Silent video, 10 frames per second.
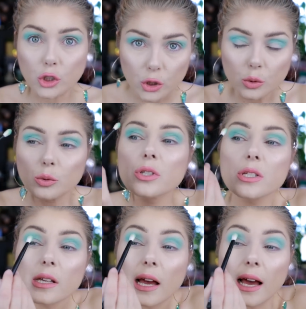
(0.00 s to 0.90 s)
use
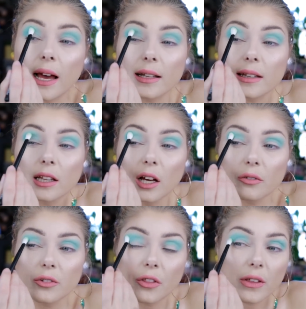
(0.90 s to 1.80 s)
and love
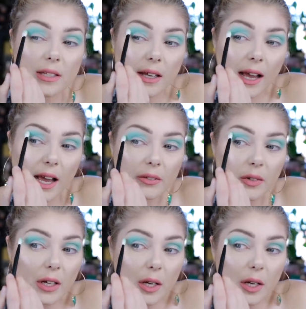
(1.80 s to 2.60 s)
the things I have,